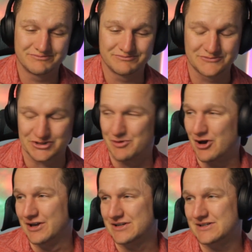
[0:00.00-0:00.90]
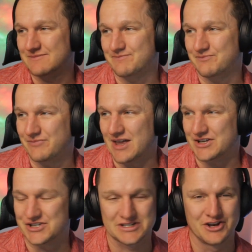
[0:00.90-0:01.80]
To be honest, they're
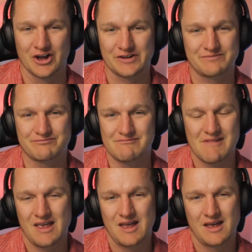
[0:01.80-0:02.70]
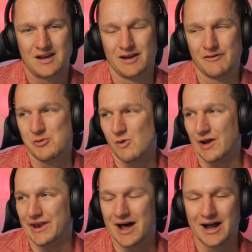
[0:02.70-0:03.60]
just not. Liverpool
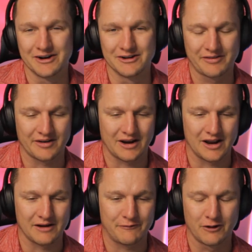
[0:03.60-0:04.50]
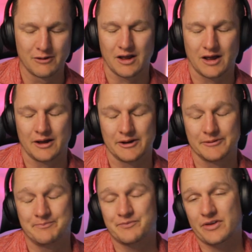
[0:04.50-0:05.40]
won 9-0 today. uh,
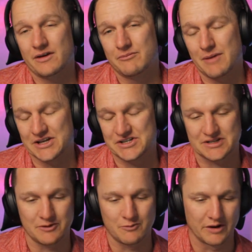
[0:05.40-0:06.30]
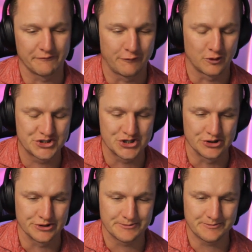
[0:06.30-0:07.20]
Manchester City won 4-2.